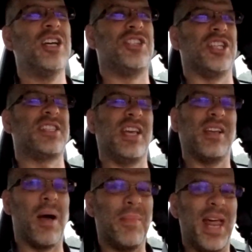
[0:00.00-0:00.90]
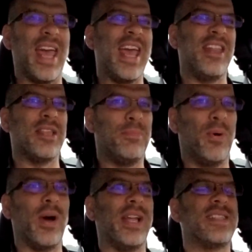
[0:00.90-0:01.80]
Just, I'm going to hit the
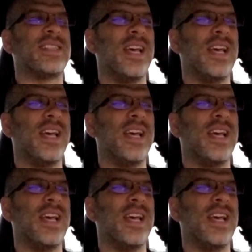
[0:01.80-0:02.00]
points,